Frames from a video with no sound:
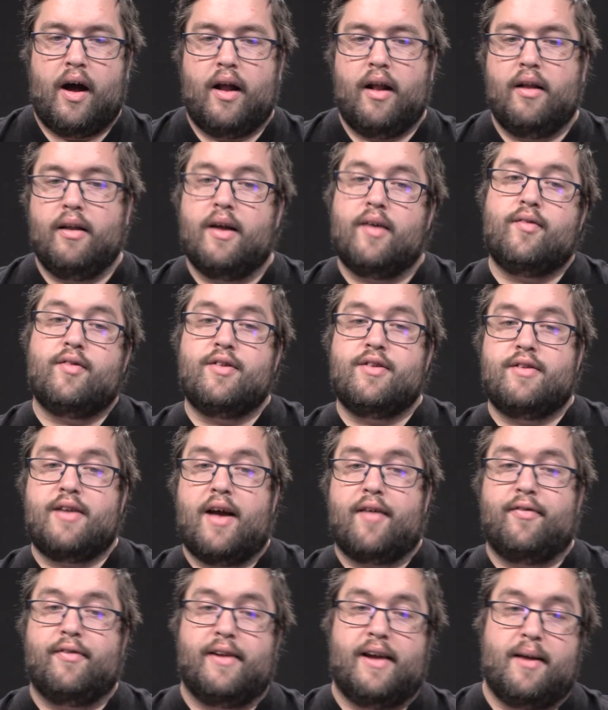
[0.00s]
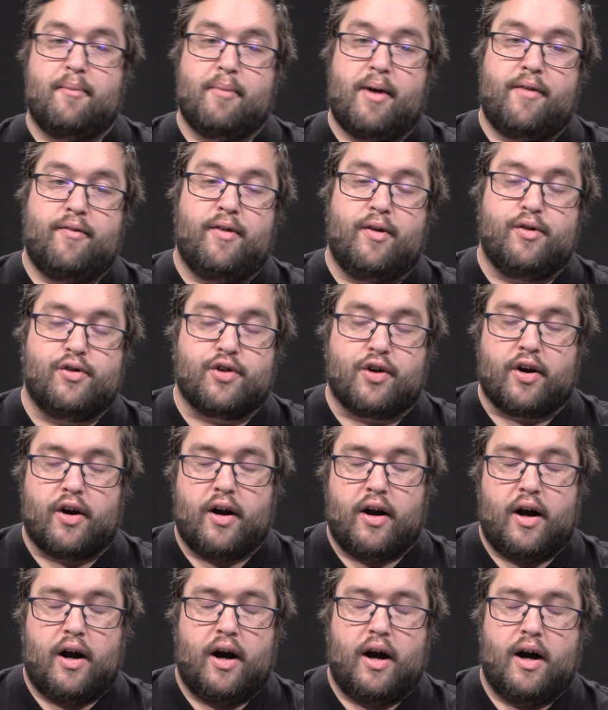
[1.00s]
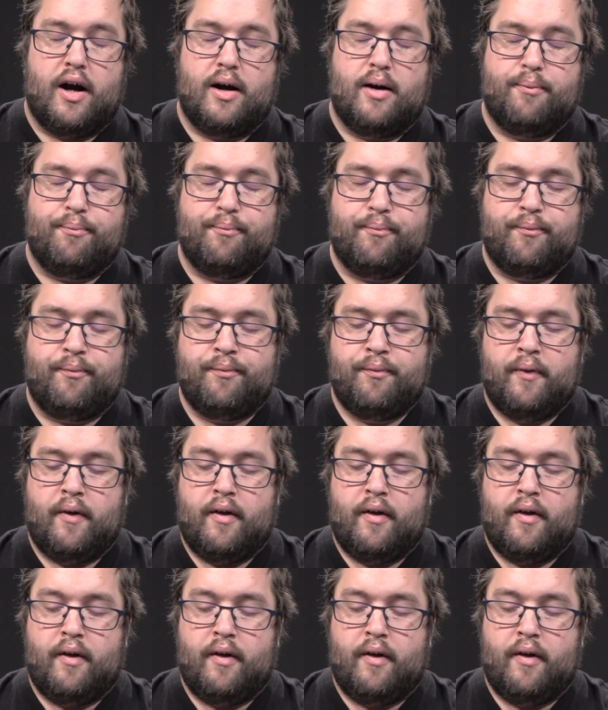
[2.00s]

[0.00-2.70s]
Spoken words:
11's definitely in my future. I